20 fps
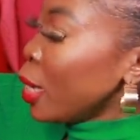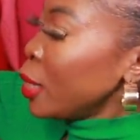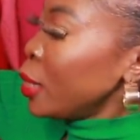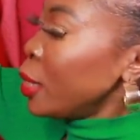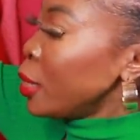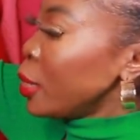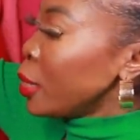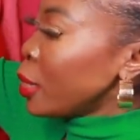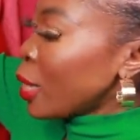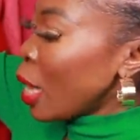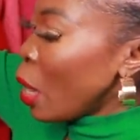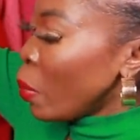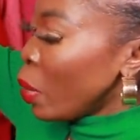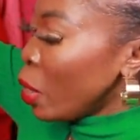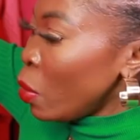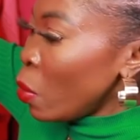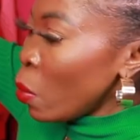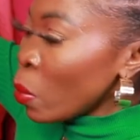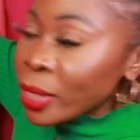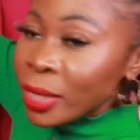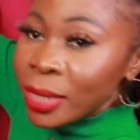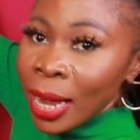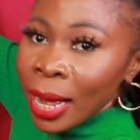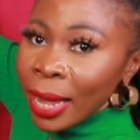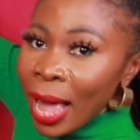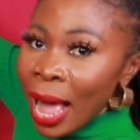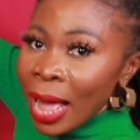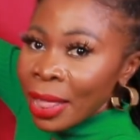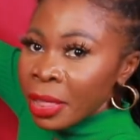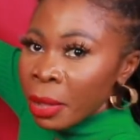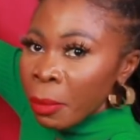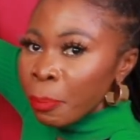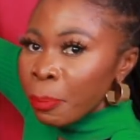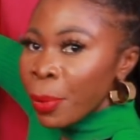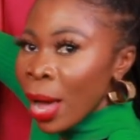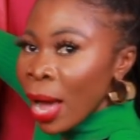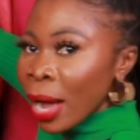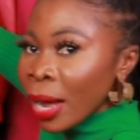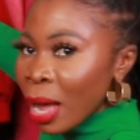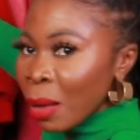This is how it looks like at the
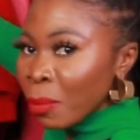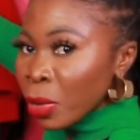back.